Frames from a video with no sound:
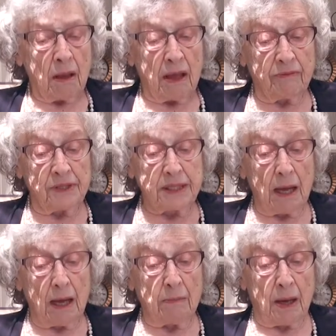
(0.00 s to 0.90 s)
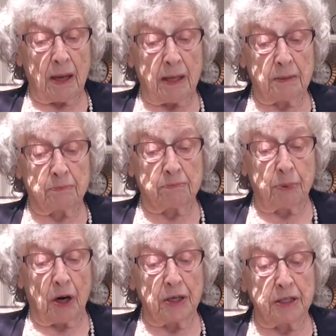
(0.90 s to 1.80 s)
I
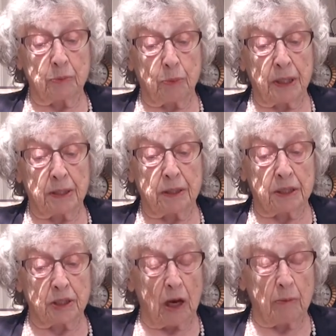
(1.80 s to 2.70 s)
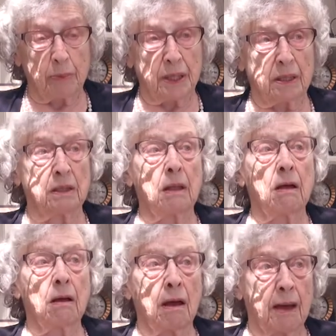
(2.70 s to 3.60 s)
parted with a dollar bill,
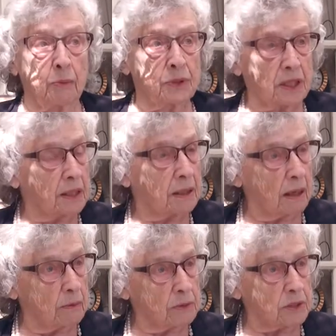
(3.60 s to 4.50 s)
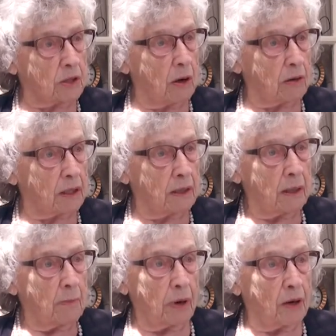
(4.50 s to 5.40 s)
I would think I was
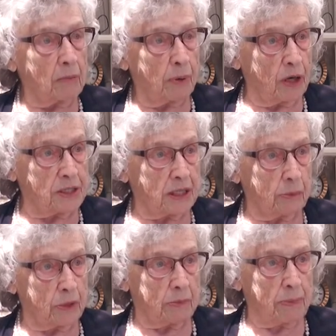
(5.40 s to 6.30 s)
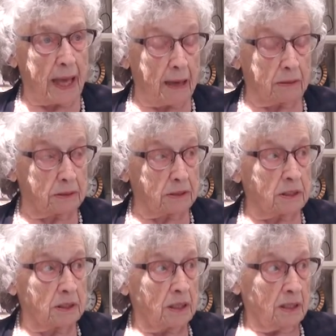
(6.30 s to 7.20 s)
parting with a pound,